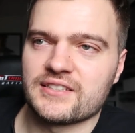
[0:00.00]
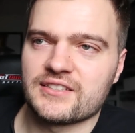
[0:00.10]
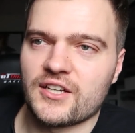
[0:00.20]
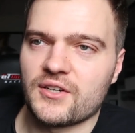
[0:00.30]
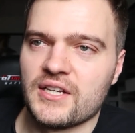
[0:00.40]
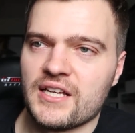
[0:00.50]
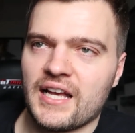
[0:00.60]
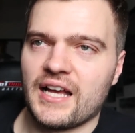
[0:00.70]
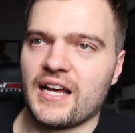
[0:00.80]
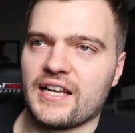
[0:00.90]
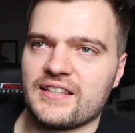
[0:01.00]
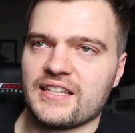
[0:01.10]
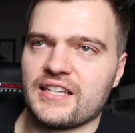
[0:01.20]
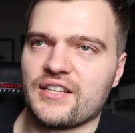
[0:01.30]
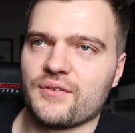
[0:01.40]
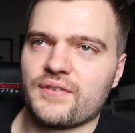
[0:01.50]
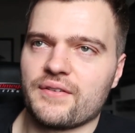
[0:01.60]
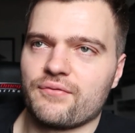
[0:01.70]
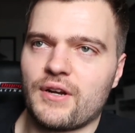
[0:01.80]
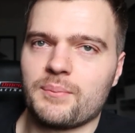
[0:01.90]
And so I think
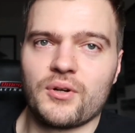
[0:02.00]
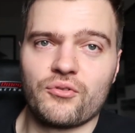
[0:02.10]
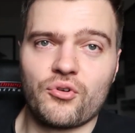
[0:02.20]
if Red Bull